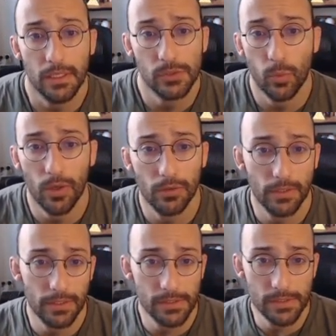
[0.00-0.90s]
as
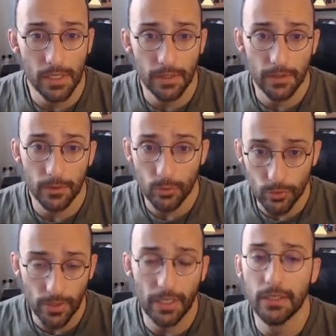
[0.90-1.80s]
well as uh,
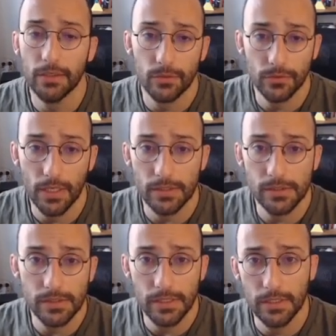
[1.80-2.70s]
creating new tasks